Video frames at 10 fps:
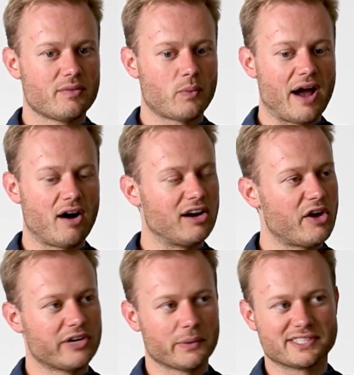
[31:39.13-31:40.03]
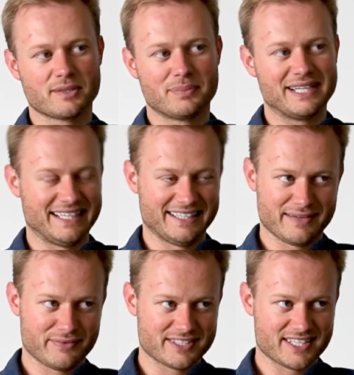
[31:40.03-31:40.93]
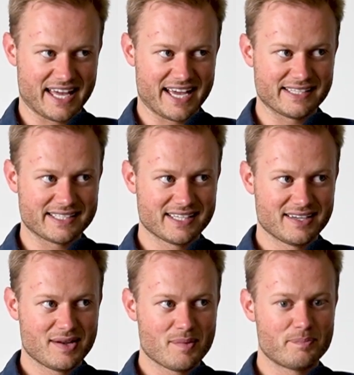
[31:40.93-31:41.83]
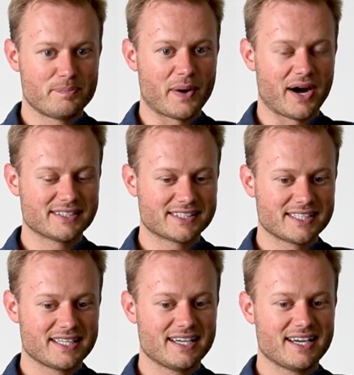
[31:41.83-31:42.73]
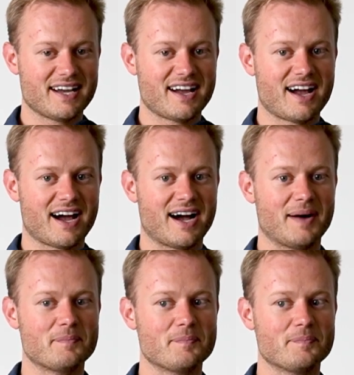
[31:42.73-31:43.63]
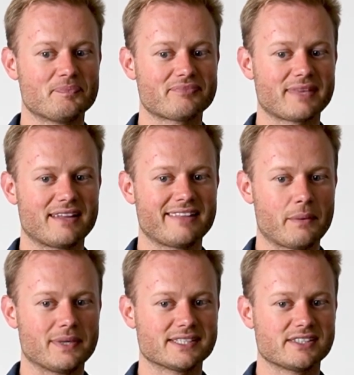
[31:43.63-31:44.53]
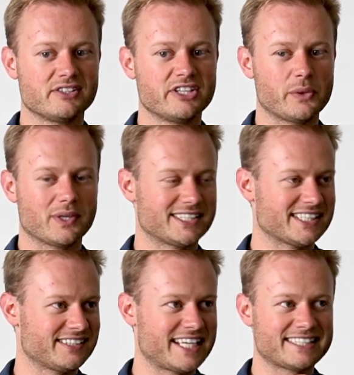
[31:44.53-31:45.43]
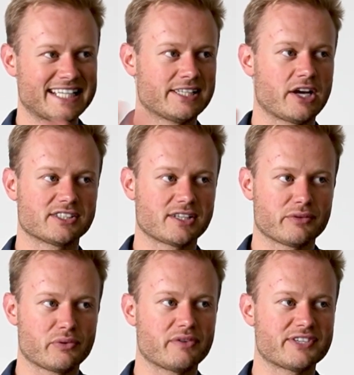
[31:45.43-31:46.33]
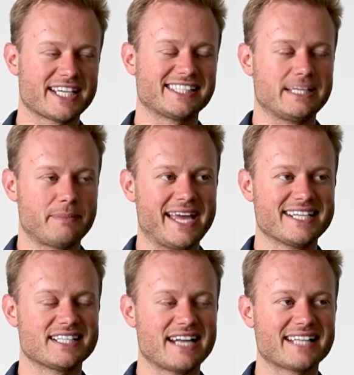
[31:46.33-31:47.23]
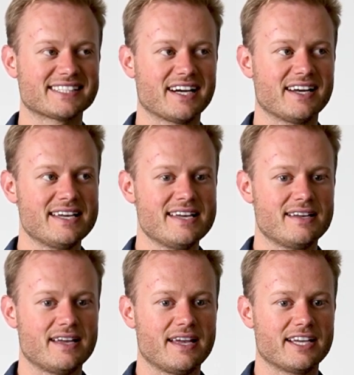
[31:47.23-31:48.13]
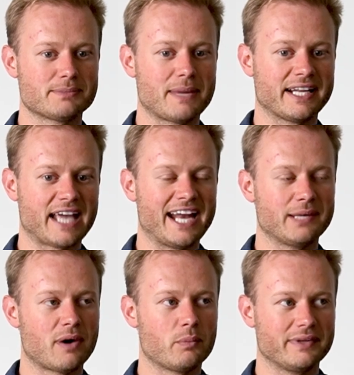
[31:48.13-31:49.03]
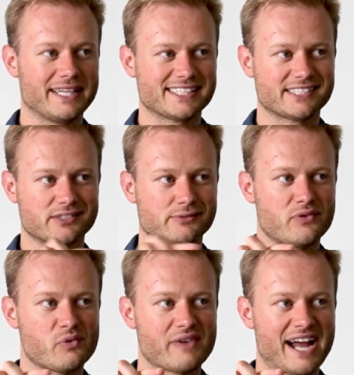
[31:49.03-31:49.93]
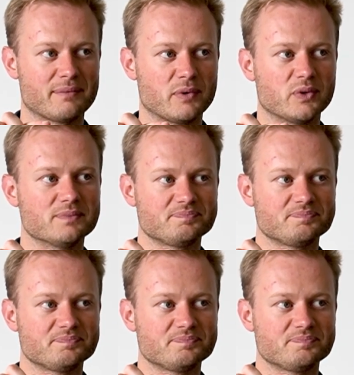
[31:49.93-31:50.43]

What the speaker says: where our logo was completely different to theirs, but there was nuances, and they sent us through a 60-page letter explaining anyone with this form of animal